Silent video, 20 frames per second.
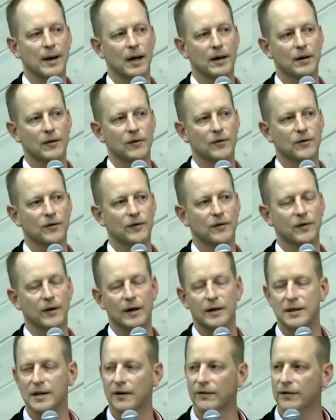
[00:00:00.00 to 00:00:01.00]
out of
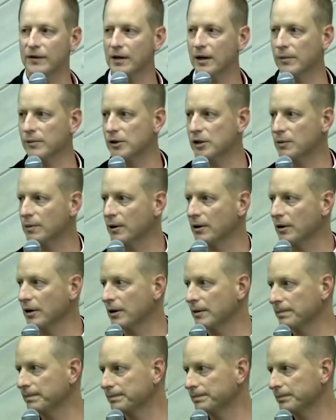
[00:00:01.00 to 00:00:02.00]
a deaf and dumb
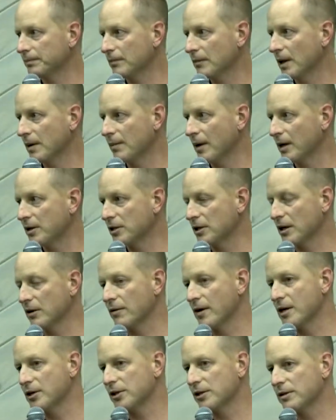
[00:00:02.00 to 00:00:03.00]
spirit in my
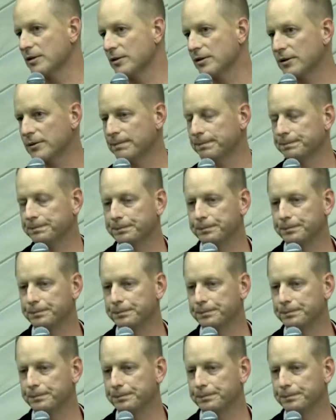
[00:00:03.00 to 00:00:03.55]
generations.